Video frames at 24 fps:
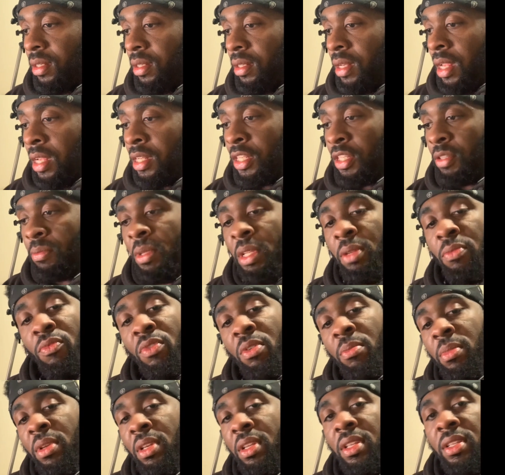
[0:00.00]
that's just me
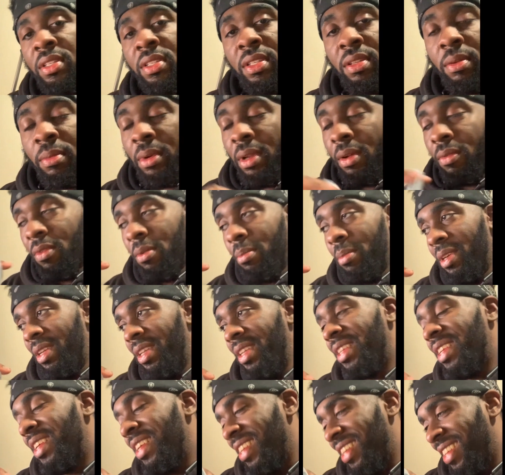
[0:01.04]
reminiscing. I'm not
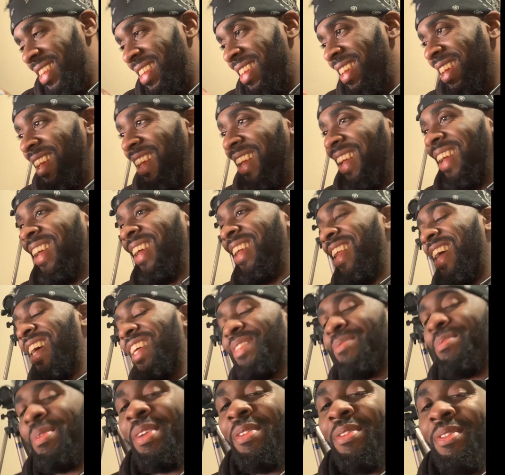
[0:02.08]
reminiscing. That's
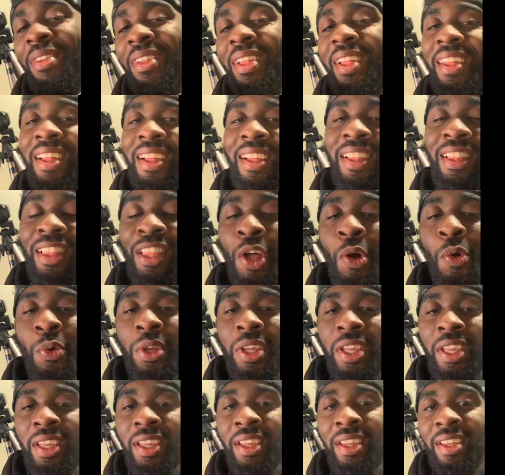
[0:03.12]
me
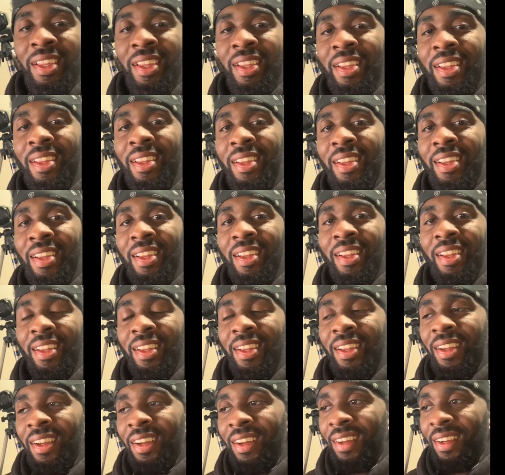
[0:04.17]
low-key
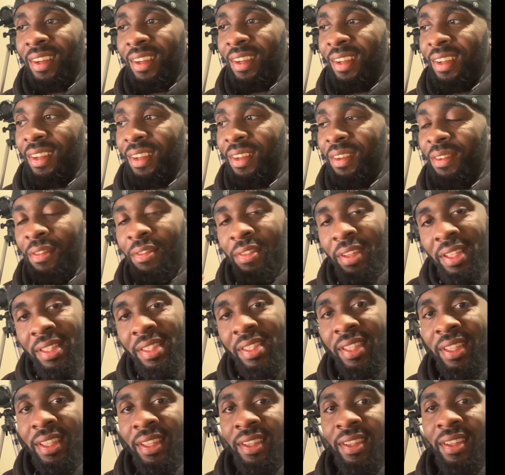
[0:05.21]

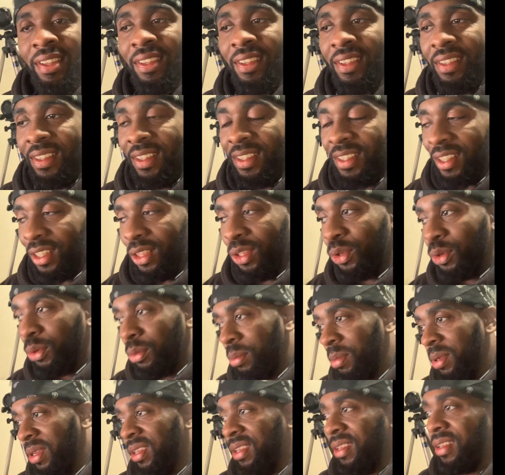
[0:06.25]
venting just a little
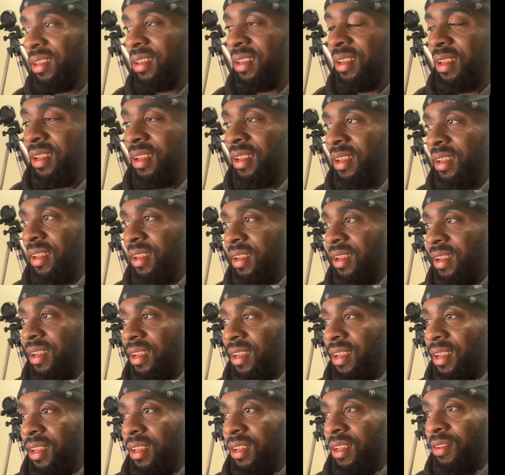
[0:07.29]
bit,
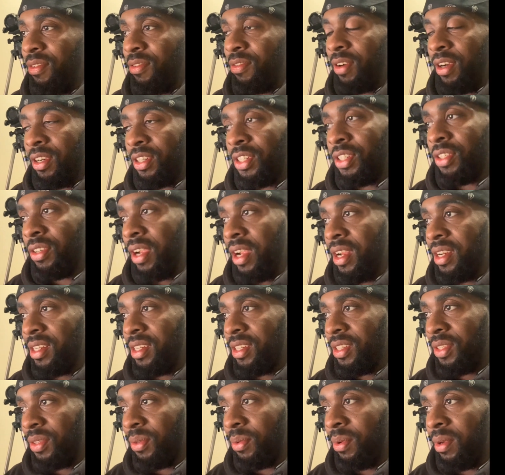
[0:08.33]

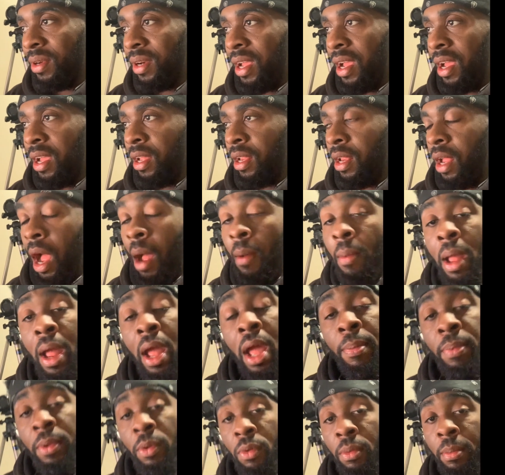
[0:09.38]
frustrations and whatnot. I'm
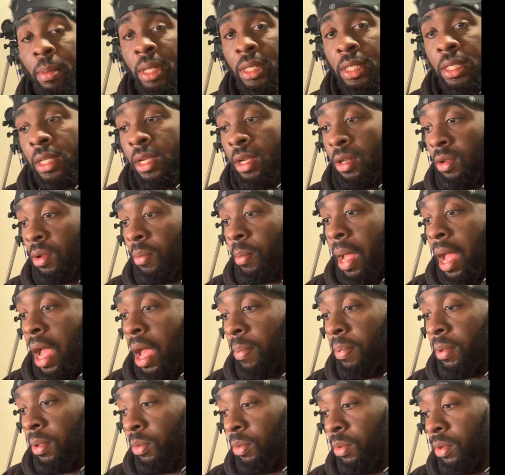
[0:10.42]
happy with my channel. I'm
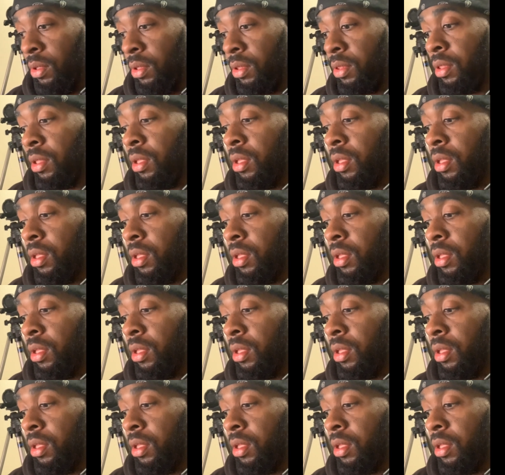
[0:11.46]
happy with